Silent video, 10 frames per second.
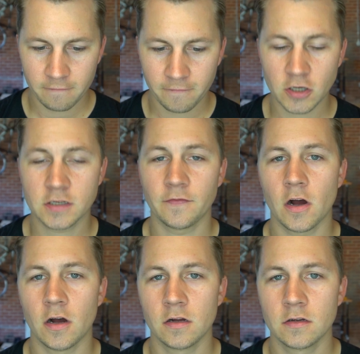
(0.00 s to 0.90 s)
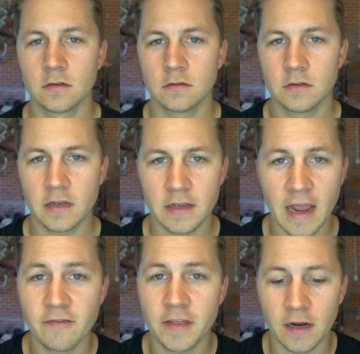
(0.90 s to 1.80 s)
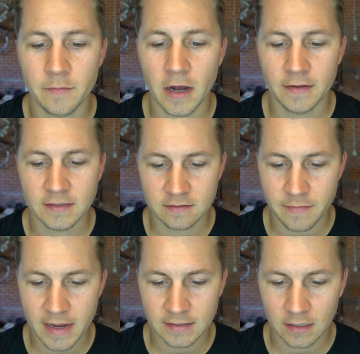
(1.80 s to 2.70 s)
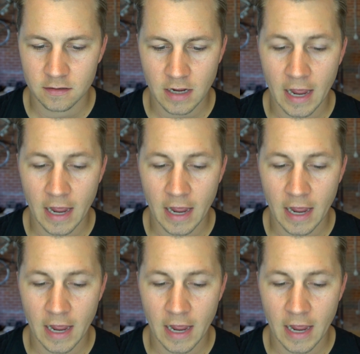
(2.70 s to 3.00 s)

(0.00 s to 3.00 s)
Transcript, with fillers: First of all, everything about this is amazing.